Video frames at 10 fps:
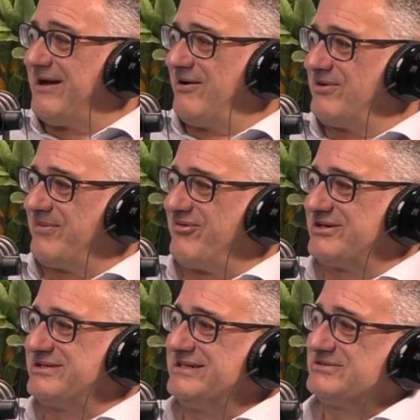I know what
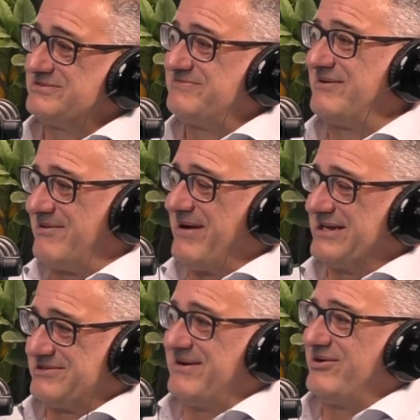depression is
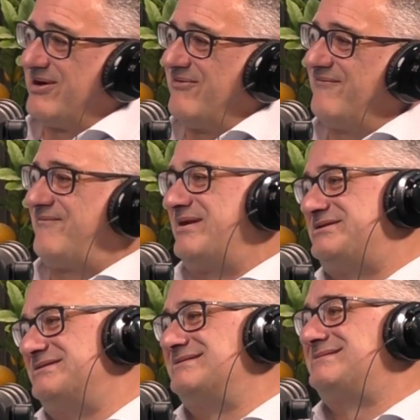compared to mental health, which
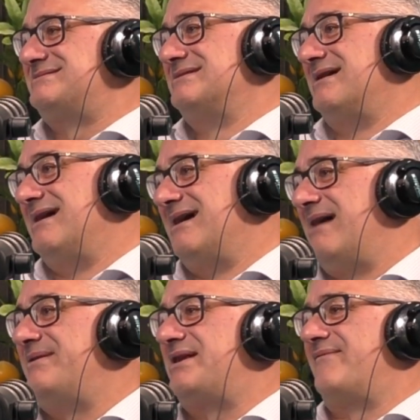is
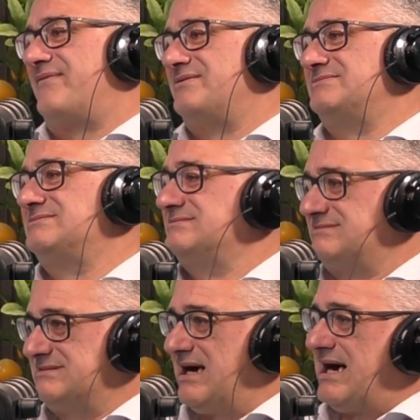a bit different.
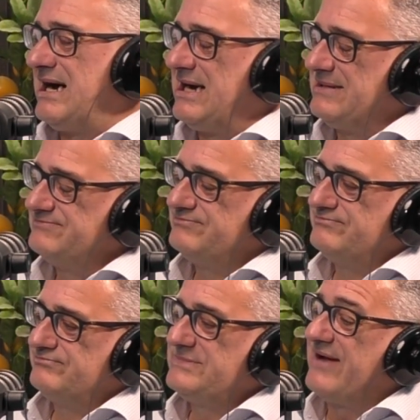We're
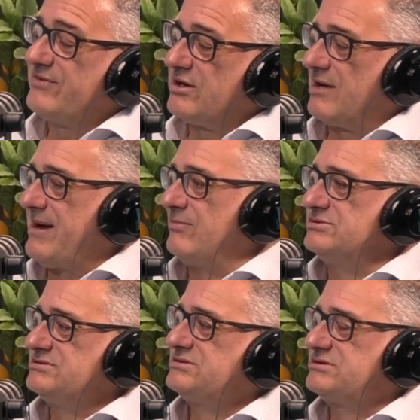going to go backwards.